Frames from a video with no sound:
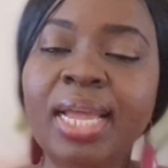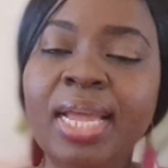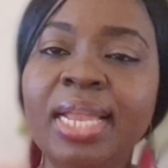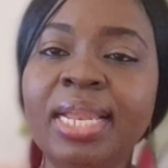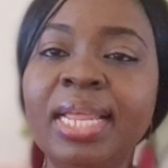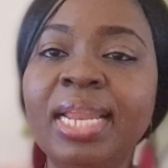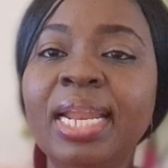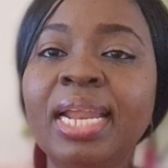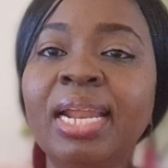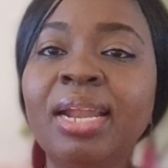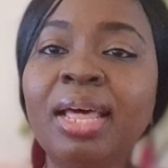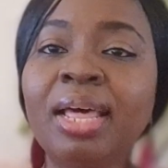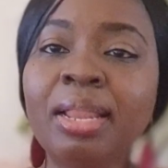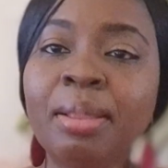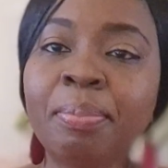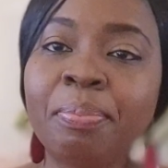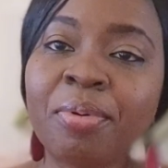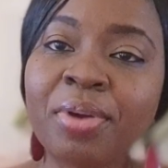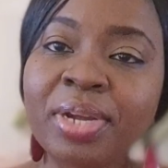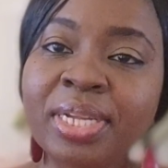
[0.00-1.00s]
Then
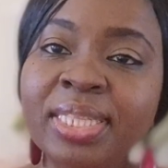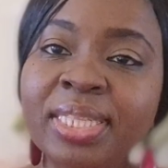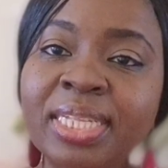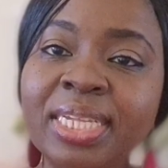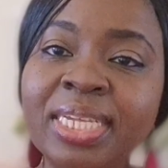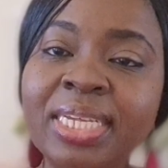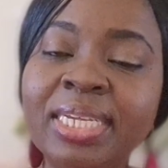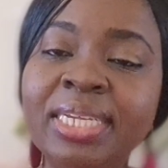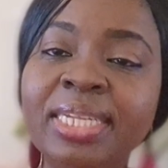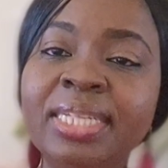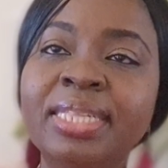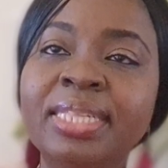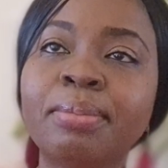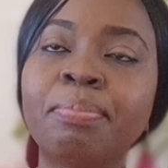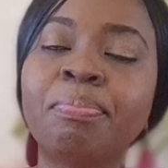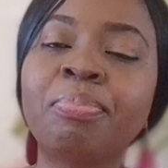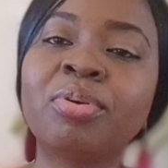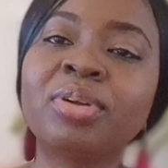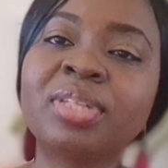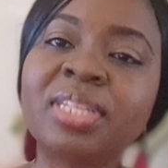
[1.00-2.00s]
another point is
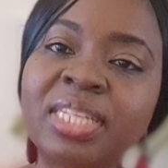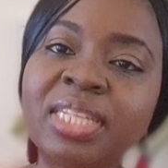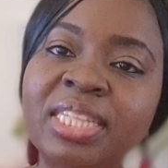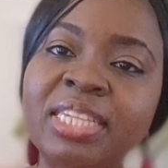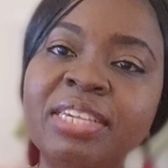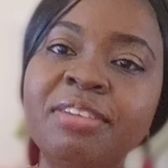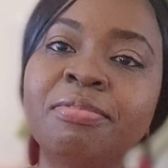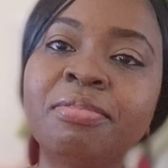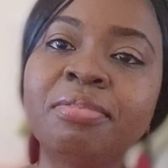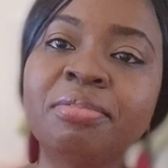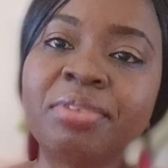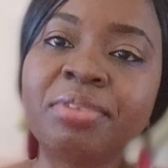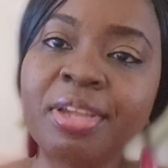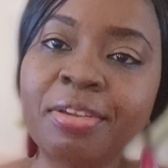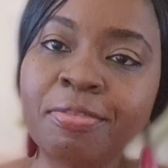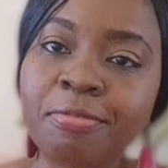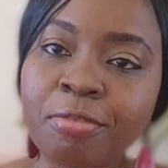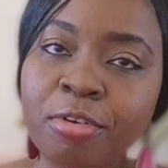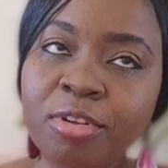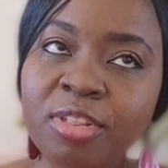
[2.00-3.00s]
positive
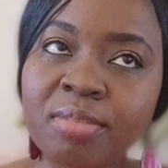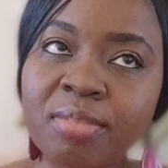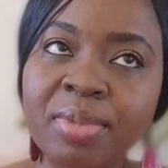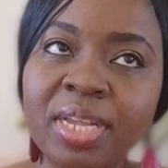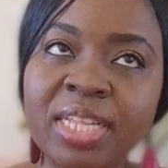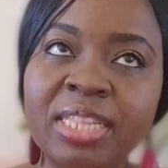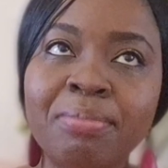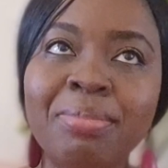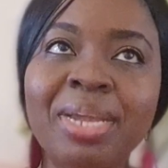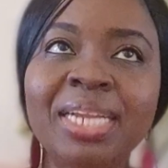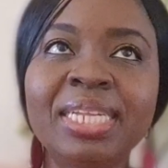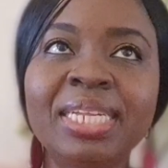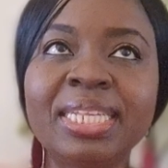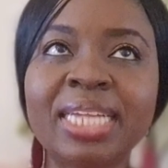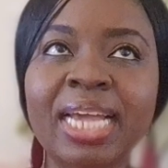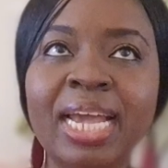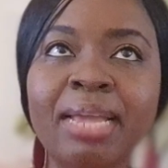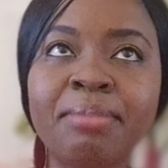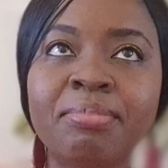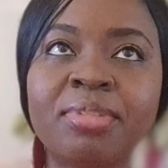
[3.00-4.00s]
reinforcement. Many
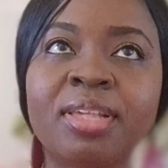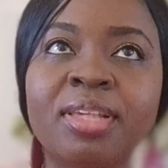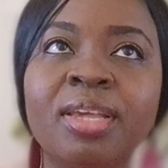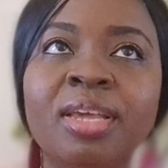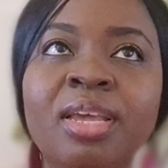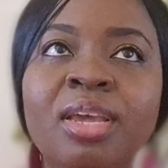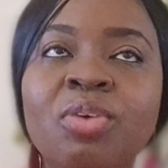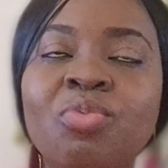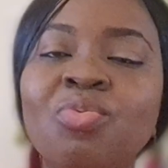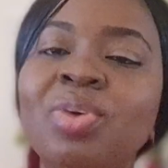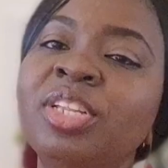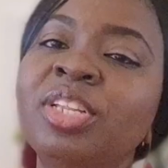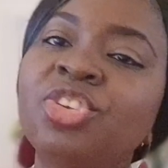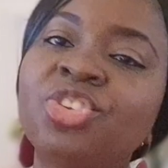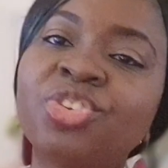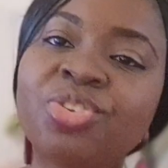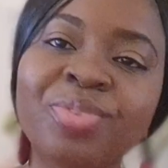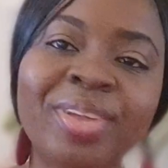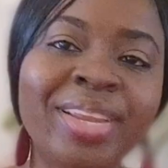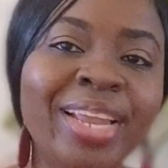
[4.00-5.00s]
times when these
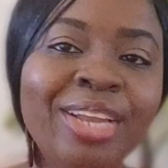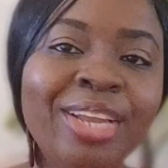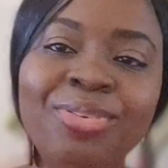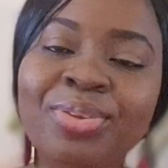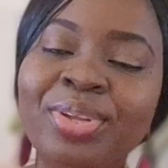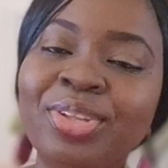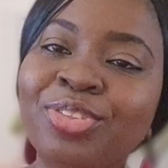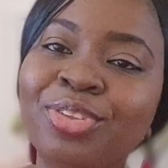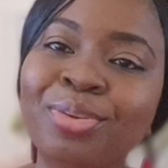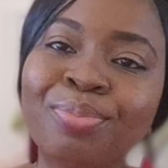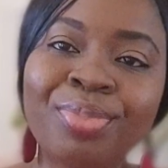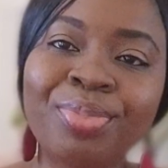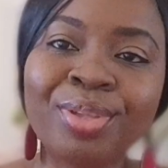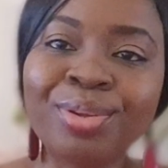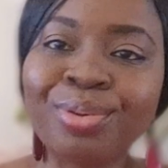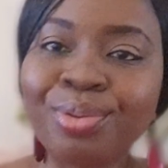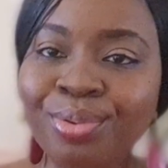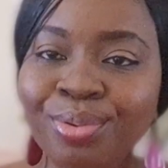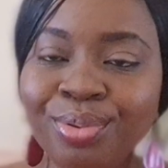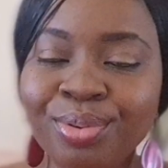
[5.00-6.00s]
children are doing
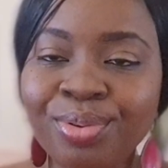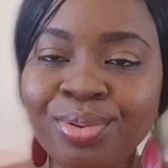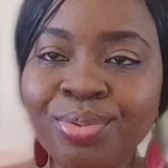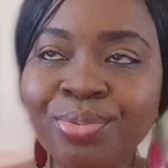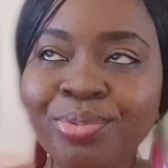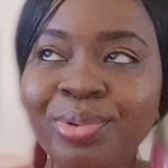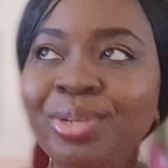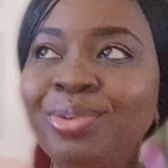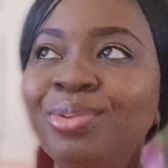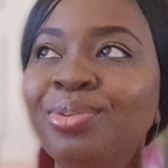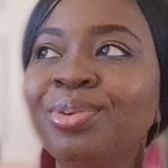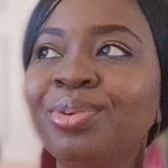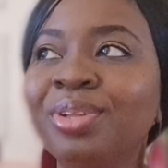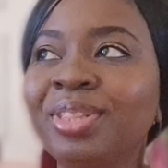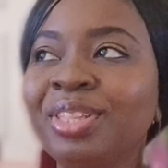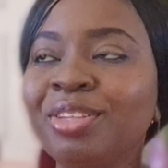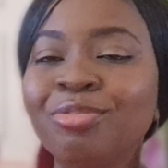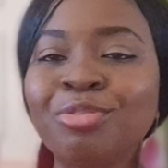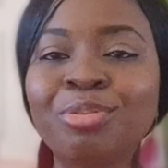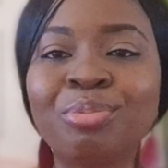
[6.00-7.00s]
something good, we do
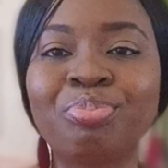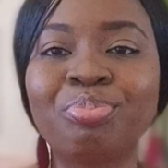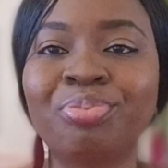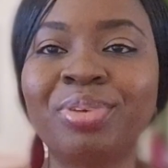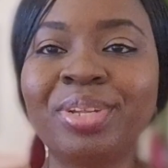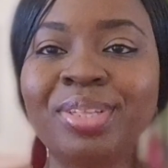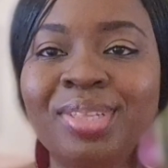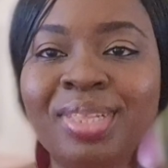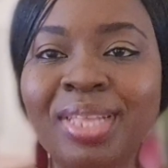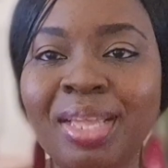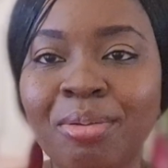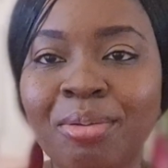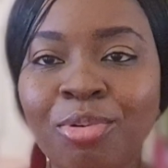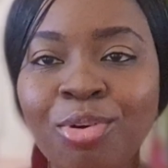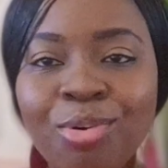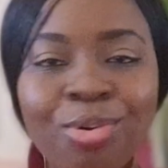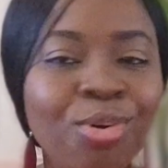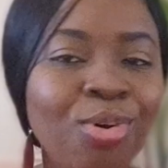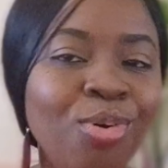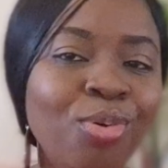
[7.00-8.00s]
not even praise them.
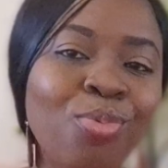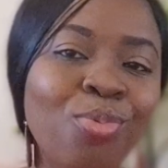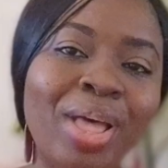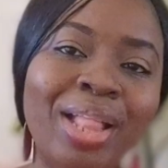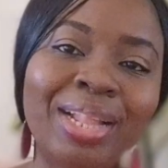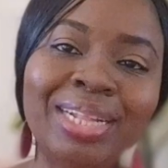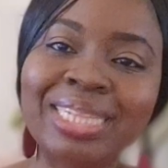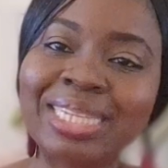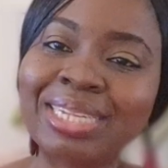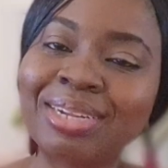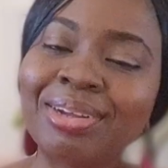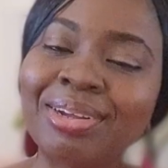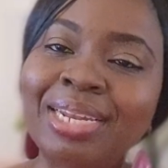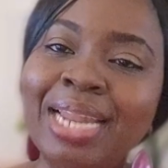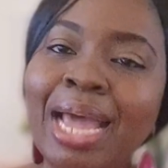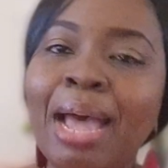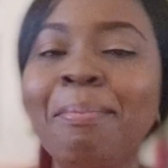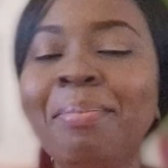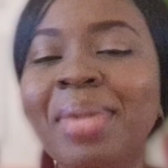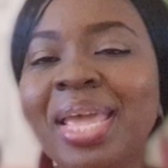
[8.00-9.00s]
Oh, well
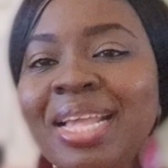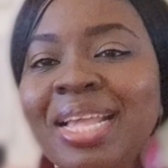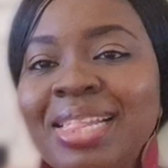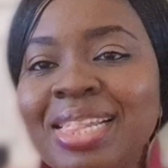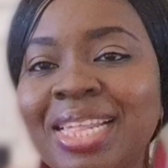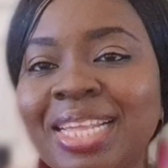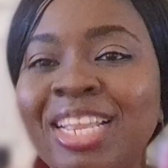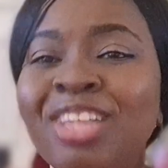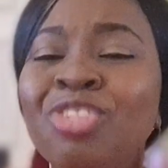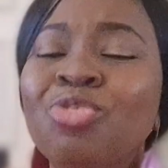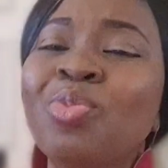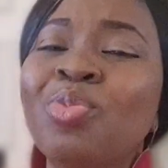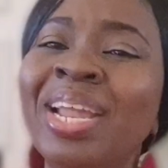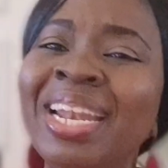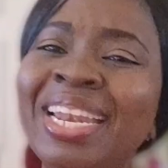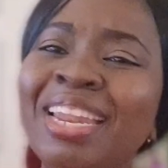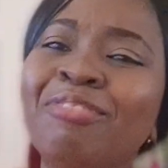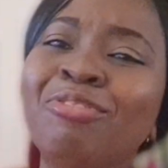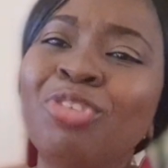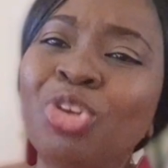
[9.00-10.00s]
done, amazing. It's
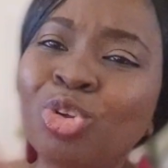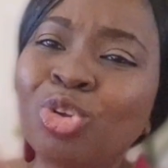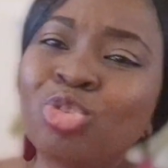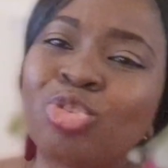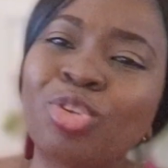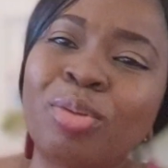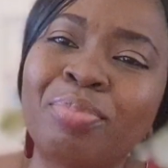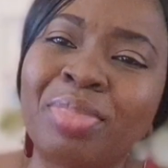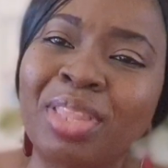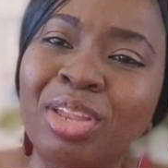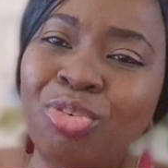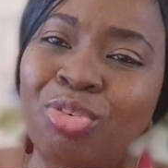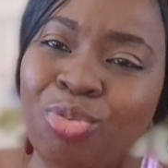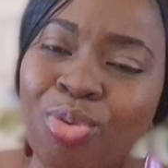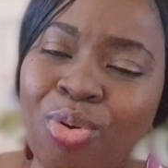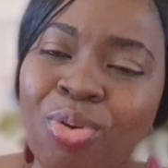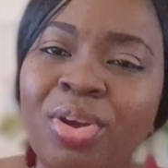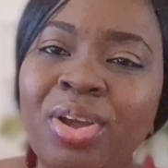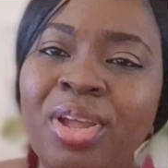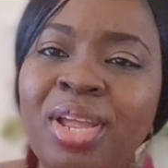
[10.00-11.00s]
when they've done something
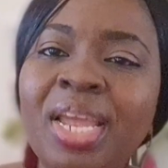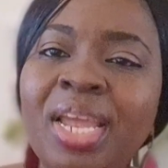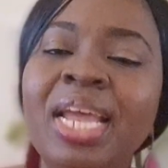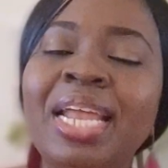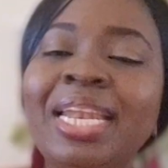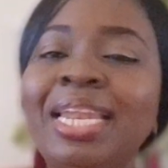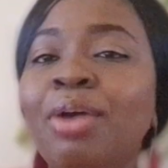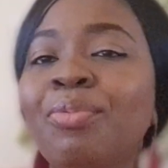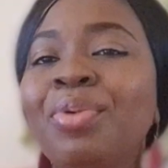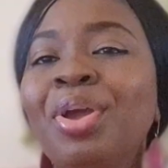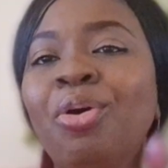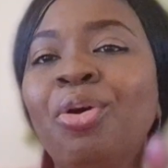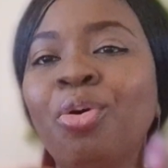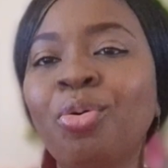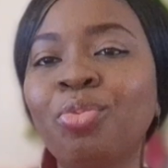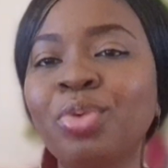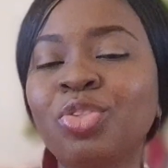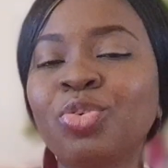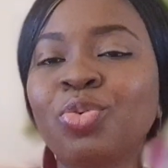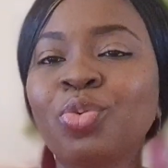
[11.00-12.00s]
wrong that we are
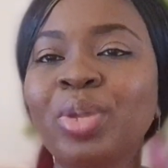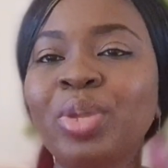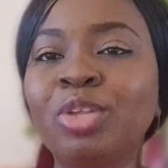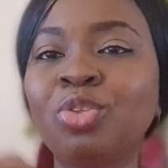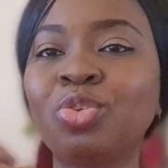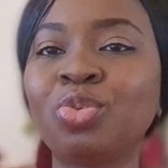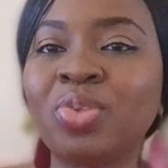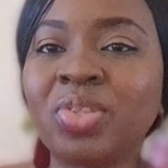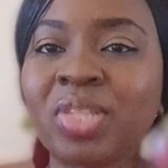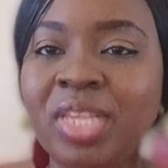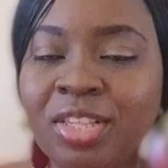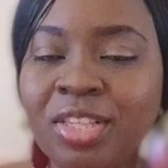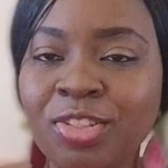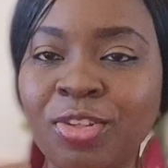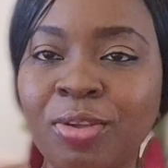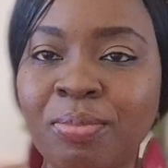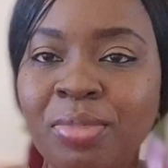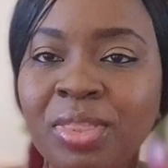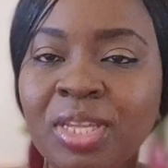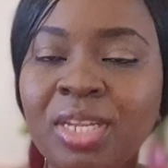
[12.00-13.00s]
always quick to say
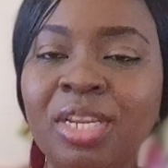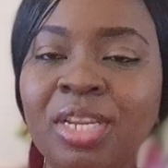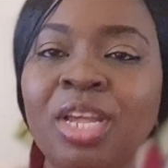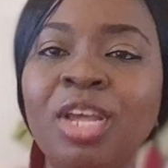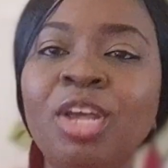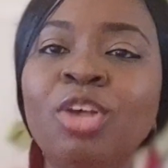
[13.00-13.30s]
something.